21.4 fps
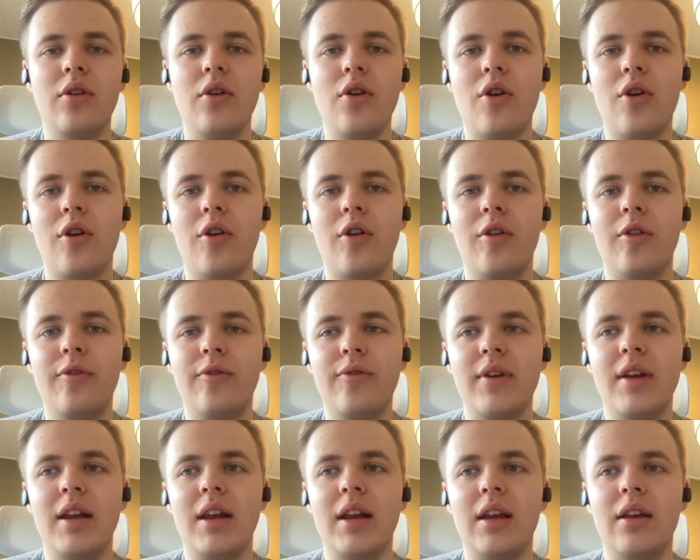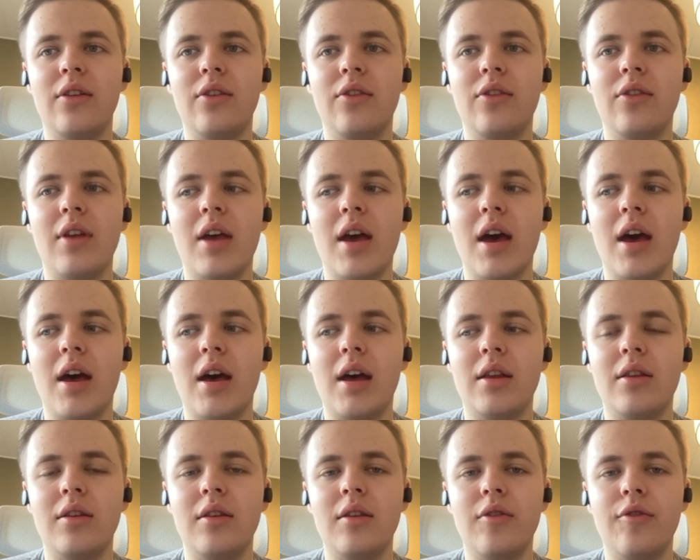her feelings
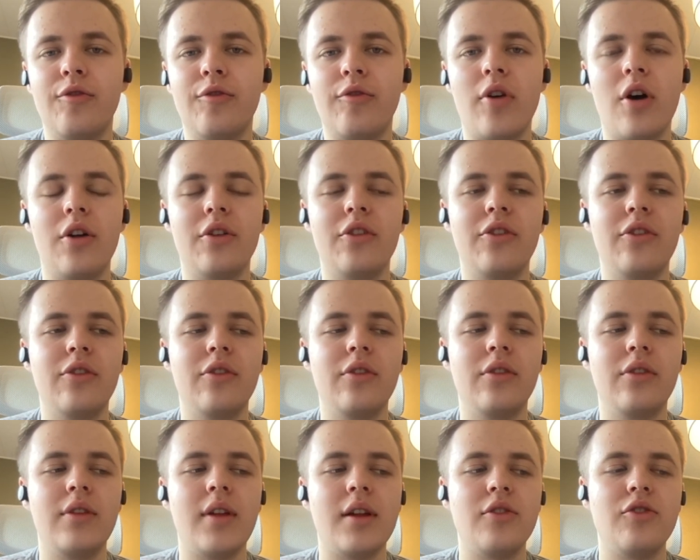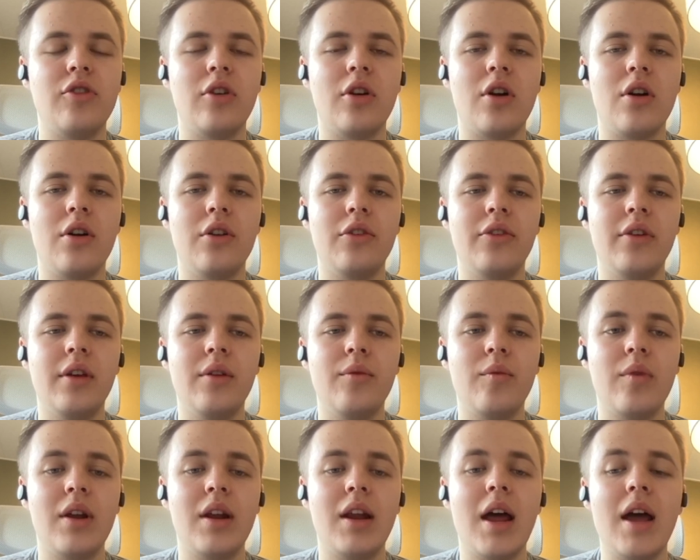and thoughts that she can't in
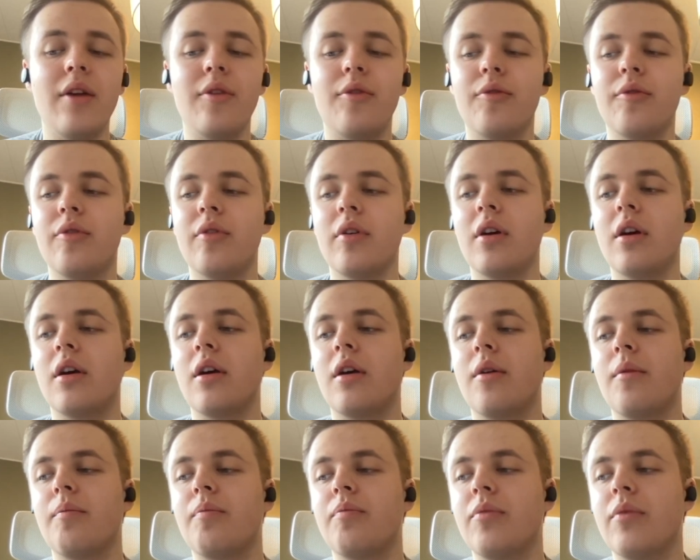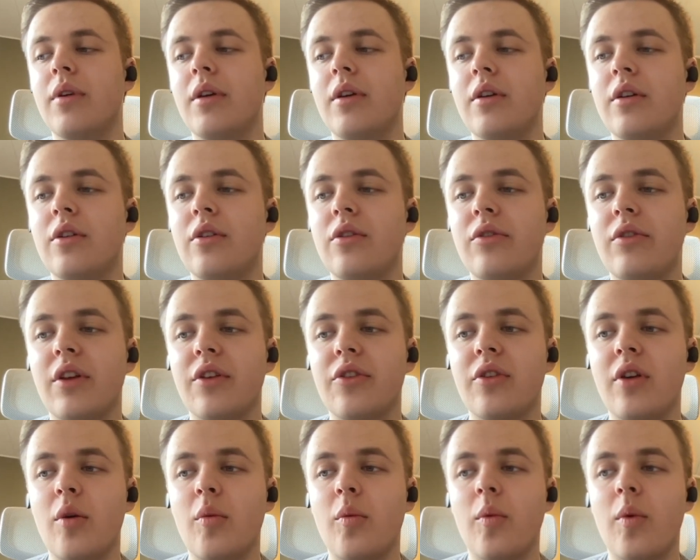real life. So that's
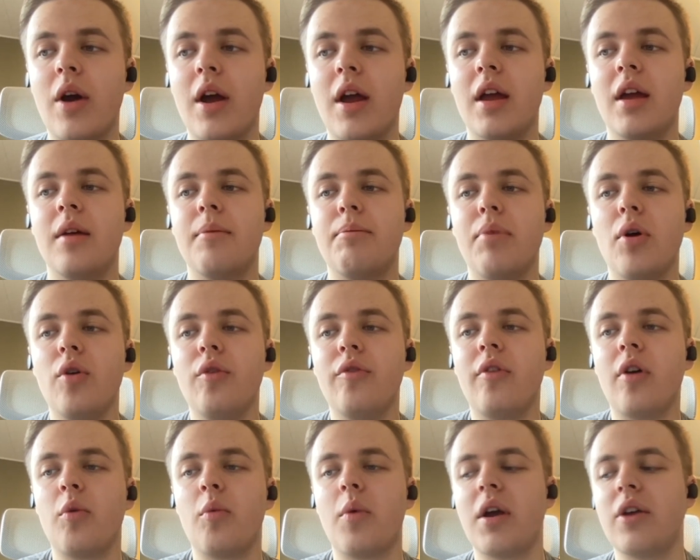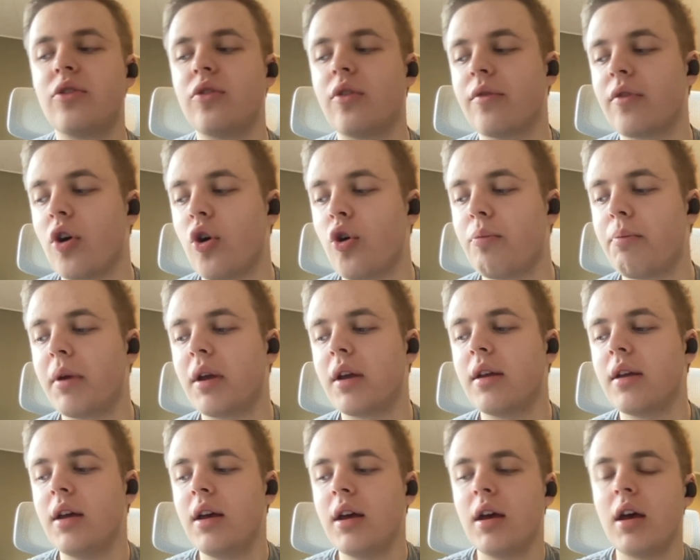a way. Both are ways of coping.
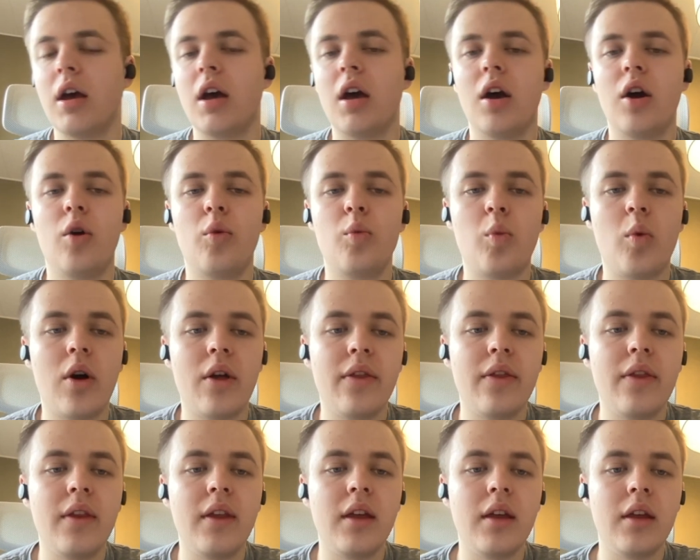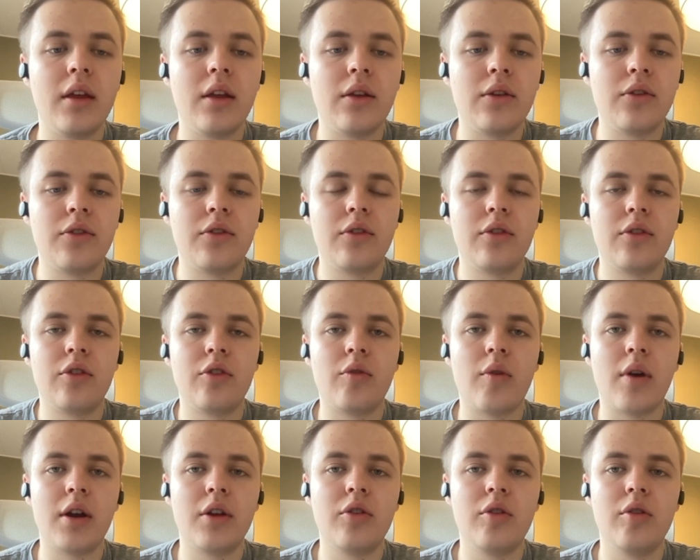One is
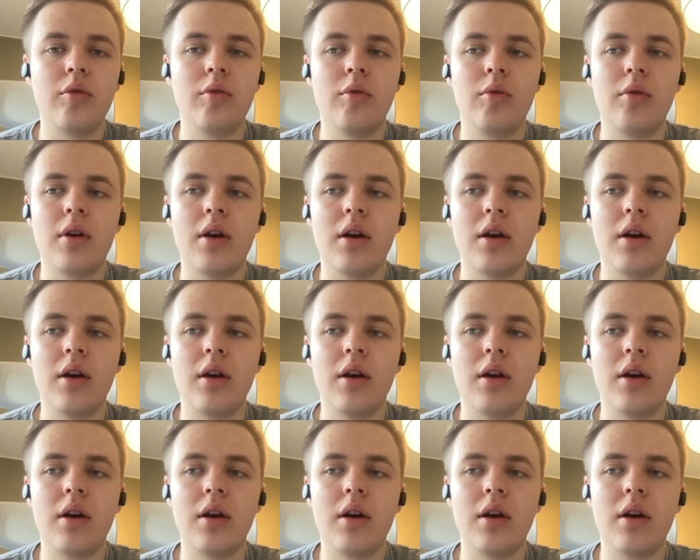trying to